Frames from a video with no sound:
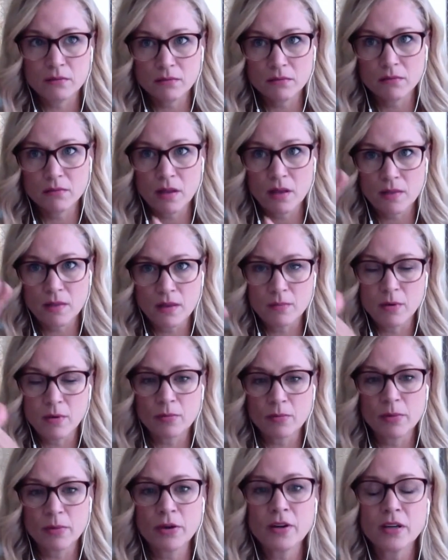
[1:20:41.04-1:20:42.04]
Mother
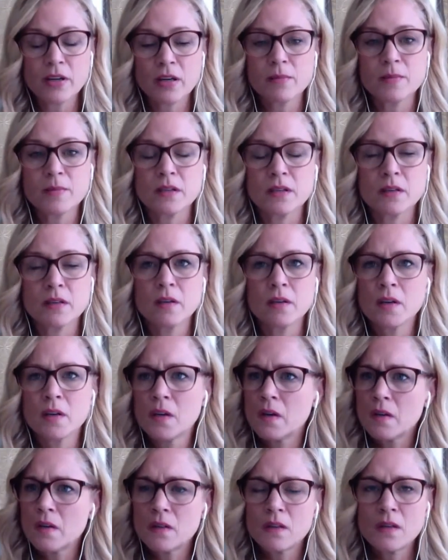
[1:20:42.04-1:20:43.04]
Mary comes in.
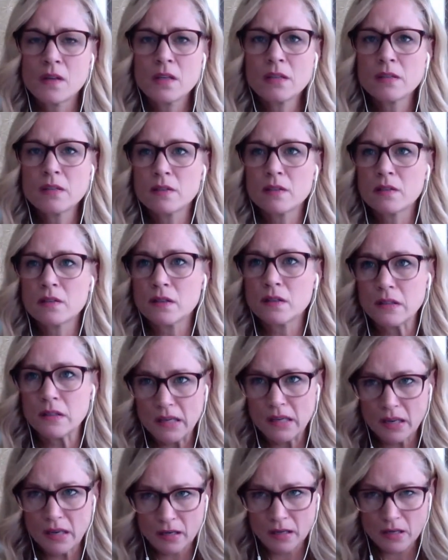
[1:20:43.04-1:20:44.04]
This,
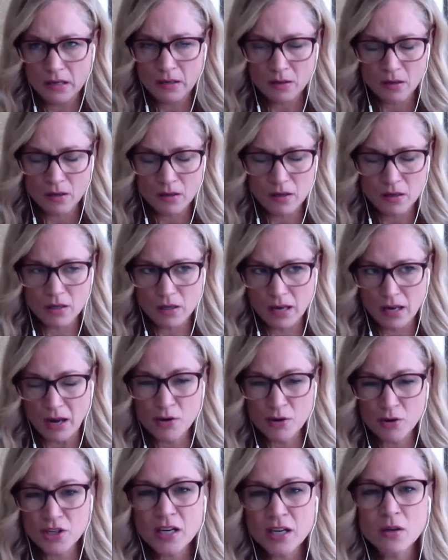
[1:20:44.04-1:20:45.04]
in an
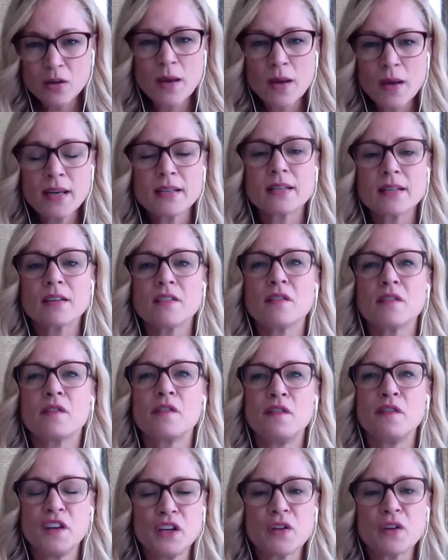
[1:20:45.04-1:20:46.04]
energetic way, didn't
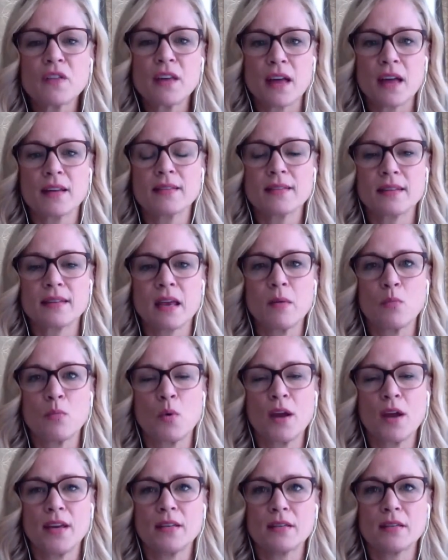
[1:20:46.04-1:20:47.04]
feel that same
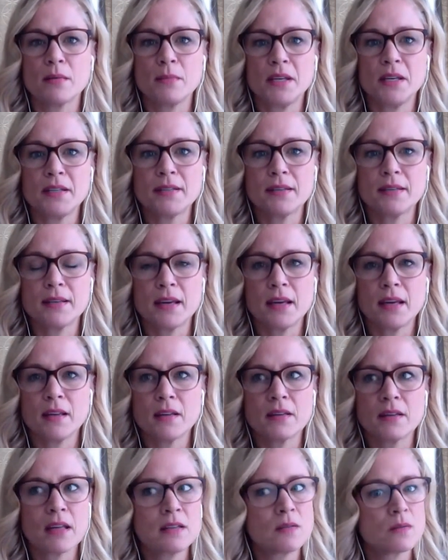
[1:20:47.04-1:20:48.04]
way to me today,
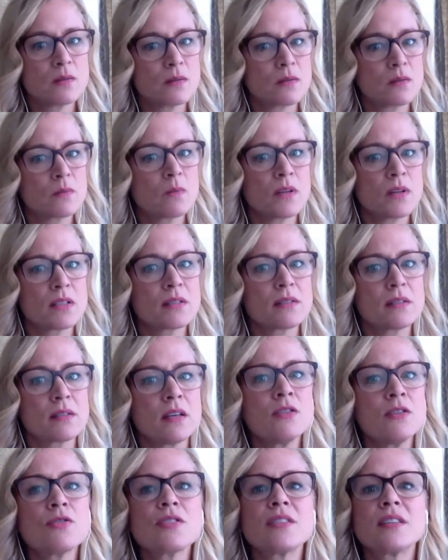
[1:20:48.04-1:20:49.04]
and that's what's
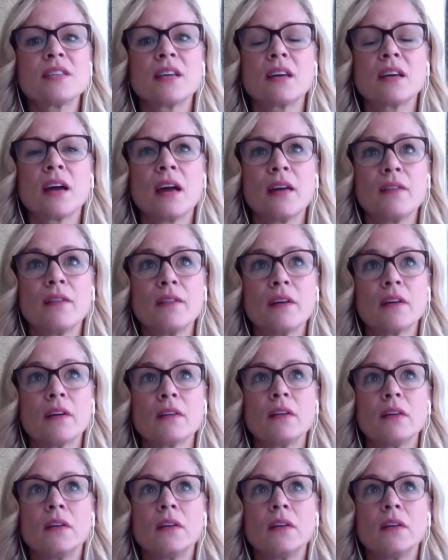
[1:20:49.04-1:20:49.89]
interesting. I felt